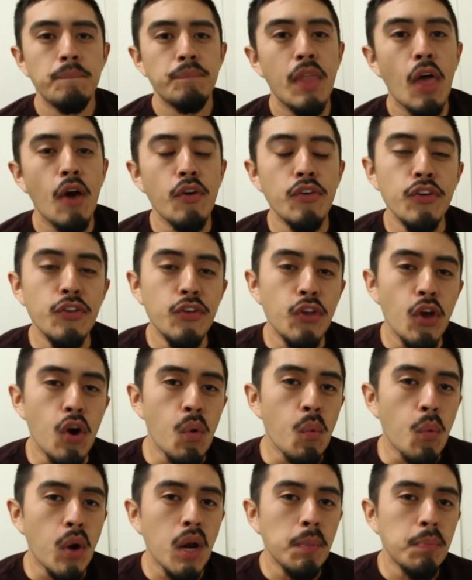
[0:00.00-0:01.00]
Now, you
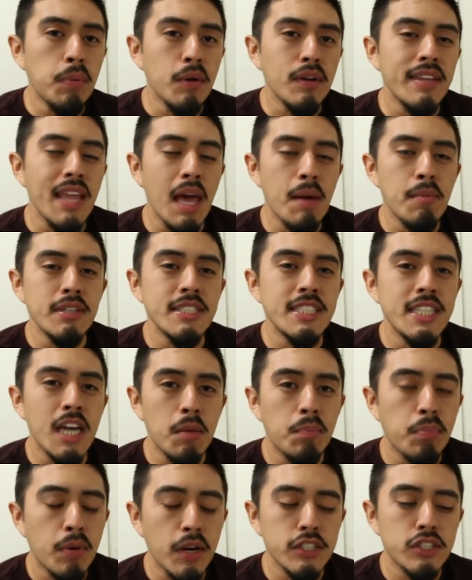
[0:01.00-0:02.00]
don't wanna put that much
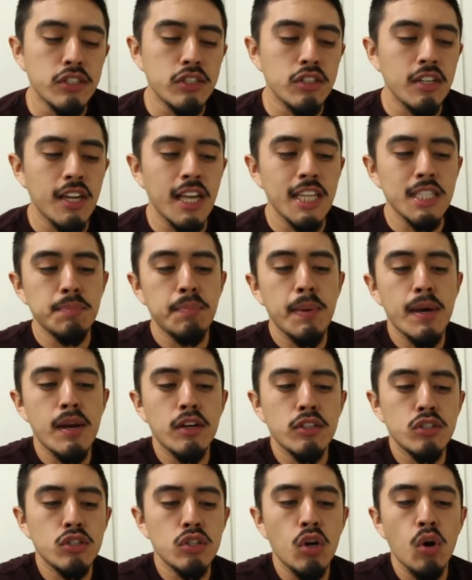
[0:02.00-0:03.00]
down pressure. It's
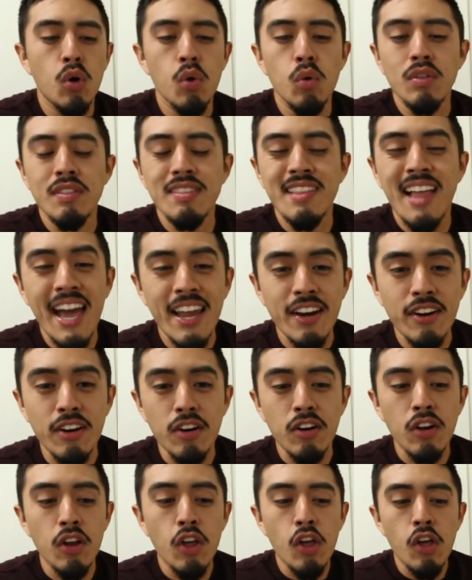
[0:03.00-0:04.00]
better to go
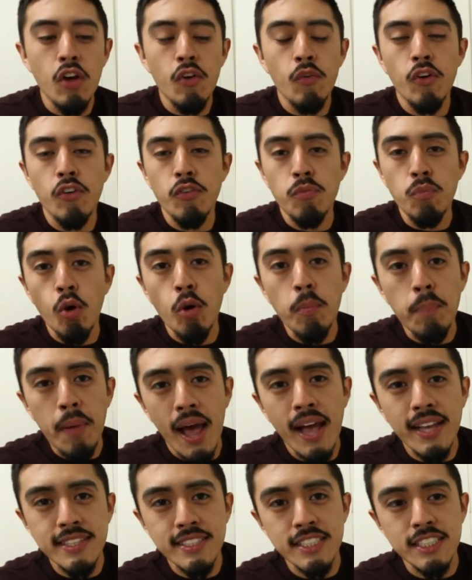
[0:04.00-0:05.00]
lighter with more
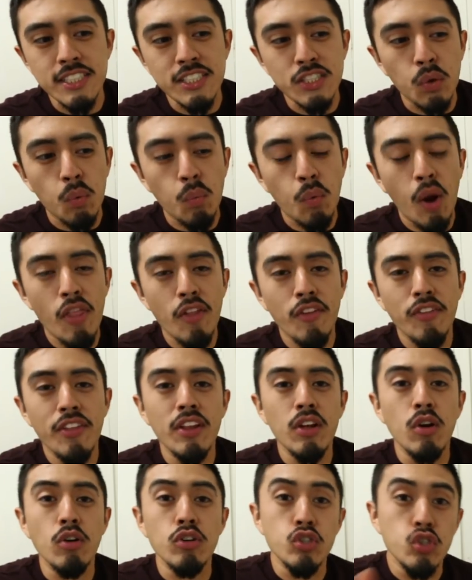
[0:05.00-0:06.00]
passes rather
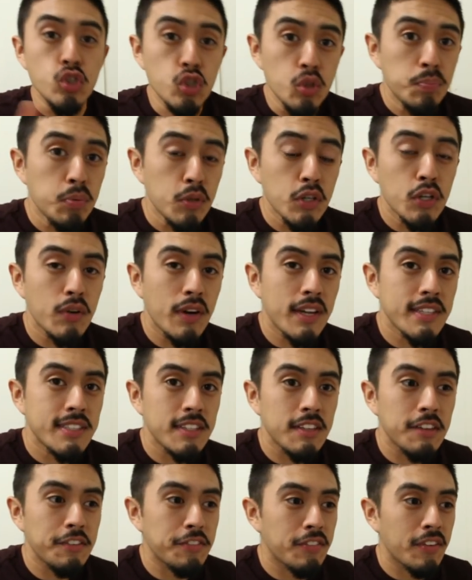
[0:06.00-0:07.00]
than go super
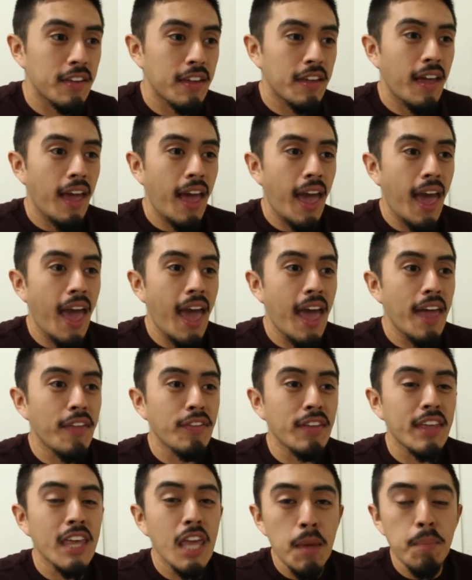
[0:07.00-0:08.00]
aggressive
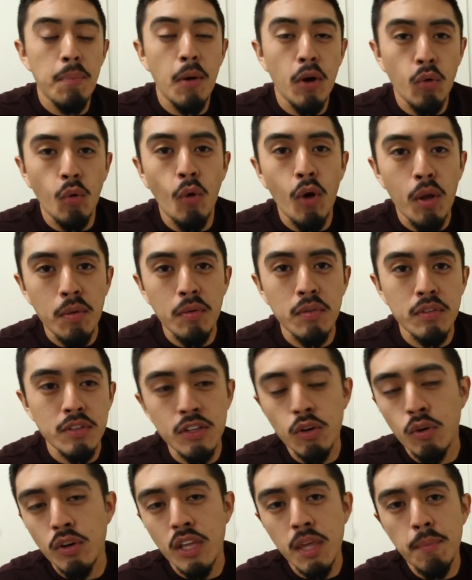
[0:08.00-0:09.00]
and keep on
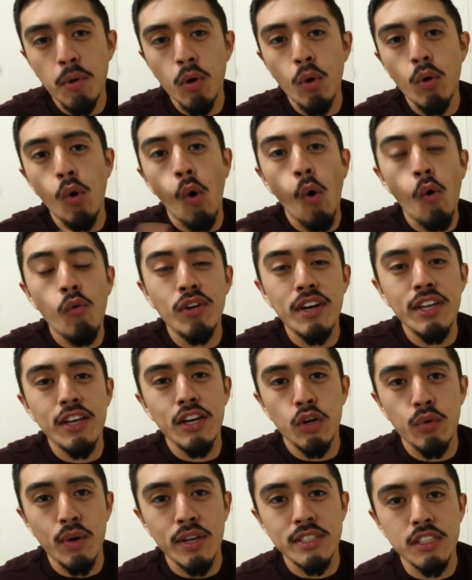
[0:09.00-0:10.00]
going overly
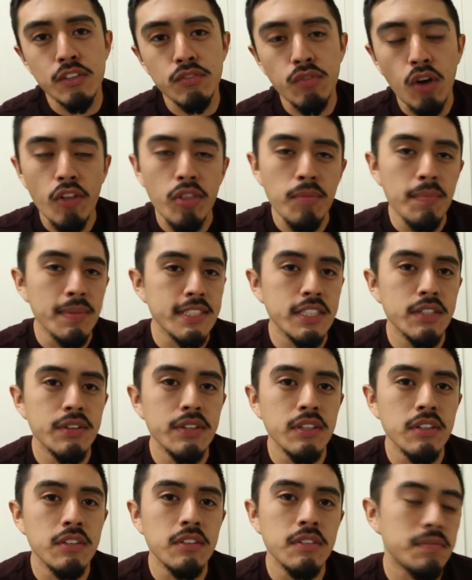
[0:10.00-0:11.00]
aggressive on the
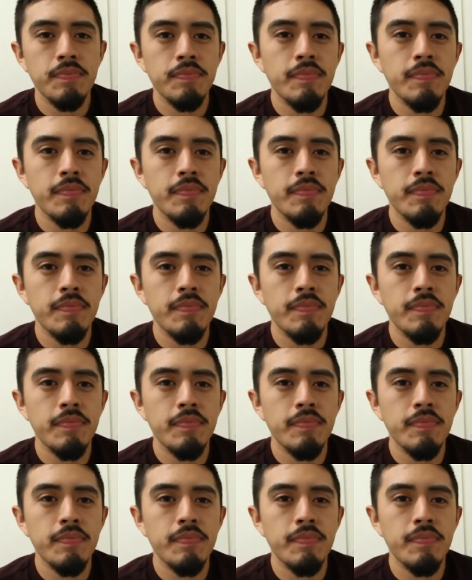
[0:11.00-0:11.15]
material.